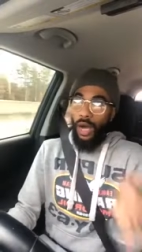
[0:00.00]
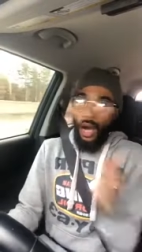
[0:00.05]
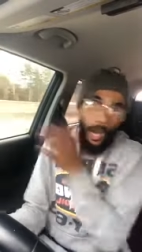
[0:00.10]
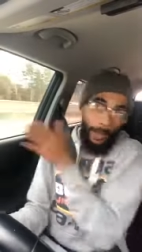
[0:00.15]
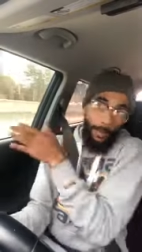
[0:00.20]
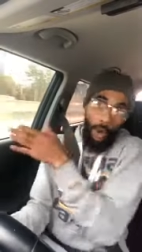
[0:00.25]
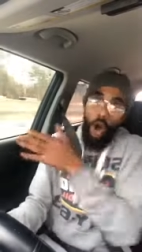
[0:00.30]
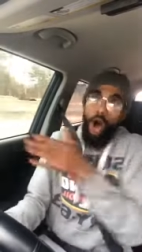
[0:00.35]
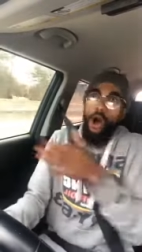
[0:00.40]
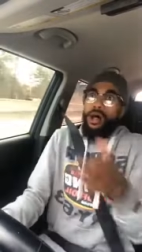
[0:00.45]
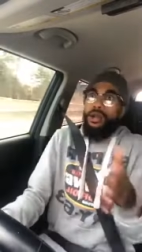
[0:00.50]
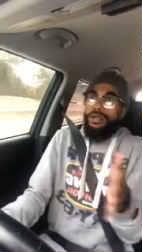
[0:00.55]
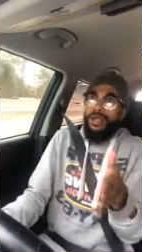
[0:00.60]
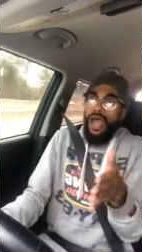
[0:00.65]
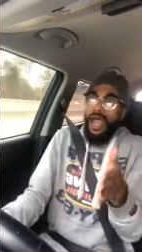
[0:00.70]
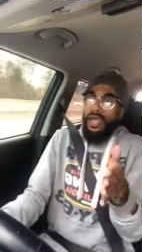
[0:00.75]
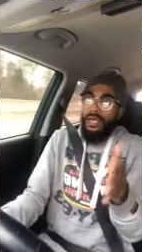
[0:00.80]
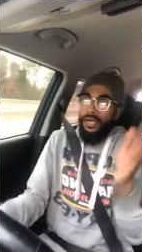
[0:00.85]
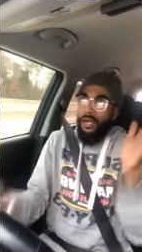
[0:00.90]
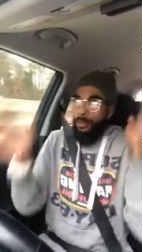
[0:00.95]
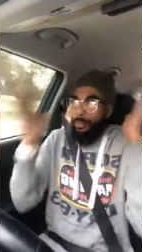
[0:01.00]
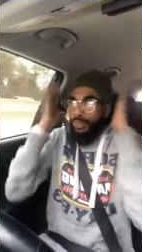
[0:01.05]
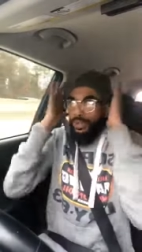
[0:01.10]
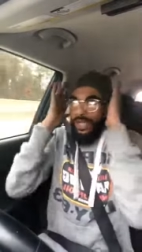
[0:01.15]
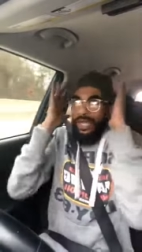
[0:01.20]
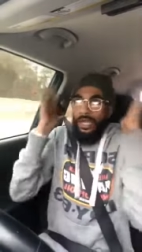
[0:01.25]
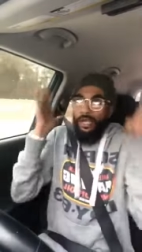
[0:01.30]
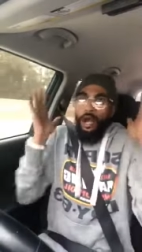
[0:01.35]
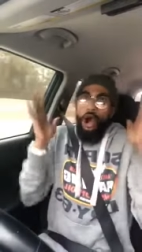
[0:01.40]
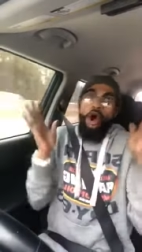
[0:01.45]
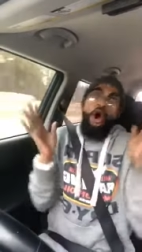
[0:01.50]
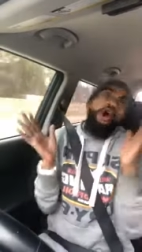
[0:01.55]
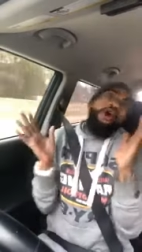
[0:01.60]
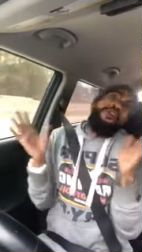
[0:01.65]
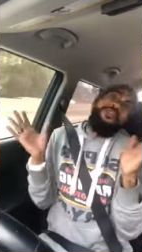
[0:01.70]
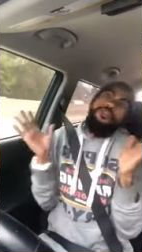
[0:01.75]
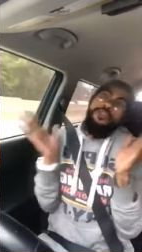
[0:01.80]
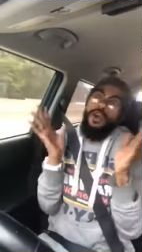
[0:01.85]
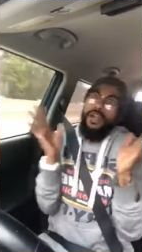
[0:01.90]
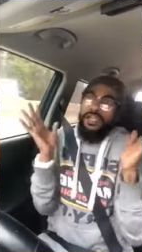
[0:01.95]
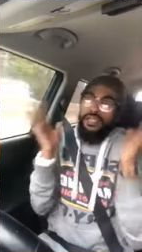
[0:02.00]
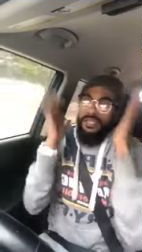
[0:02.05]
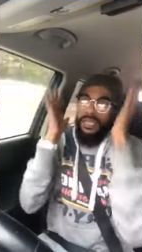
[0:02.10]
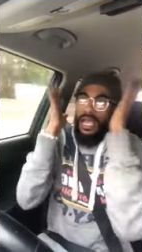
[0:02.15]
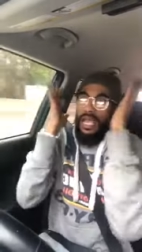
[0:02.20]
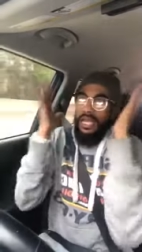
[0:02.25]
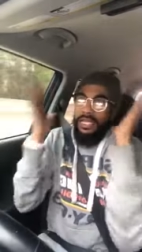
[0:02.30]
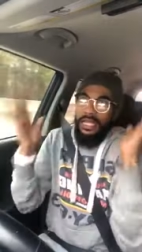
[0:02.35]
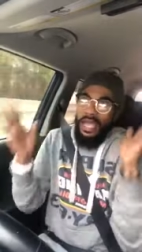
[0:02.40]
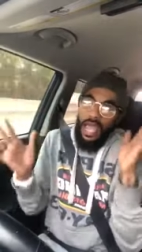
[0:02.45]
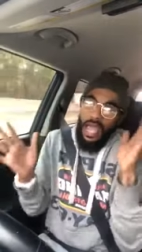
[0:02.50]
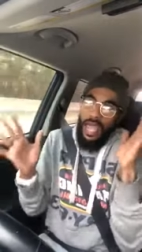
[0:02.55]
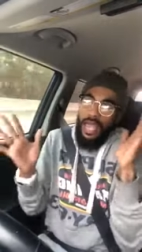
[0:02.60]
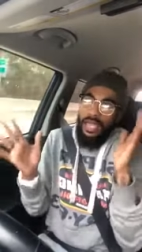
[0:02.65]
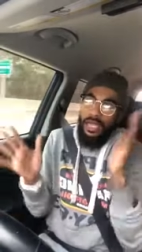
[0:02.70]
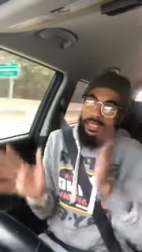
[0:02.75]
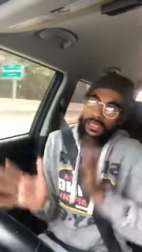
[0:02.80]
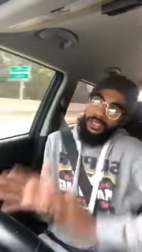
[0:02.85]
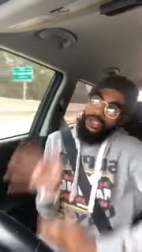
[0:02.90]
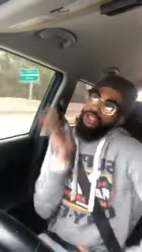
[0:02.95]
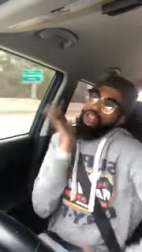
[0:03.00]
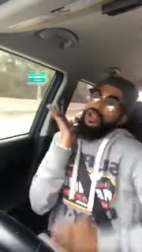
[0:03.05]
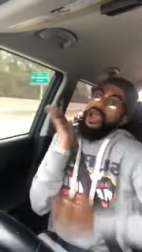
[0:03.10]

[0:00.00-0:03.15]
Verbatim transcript: up all night, and planned the whole fucking day in your head, and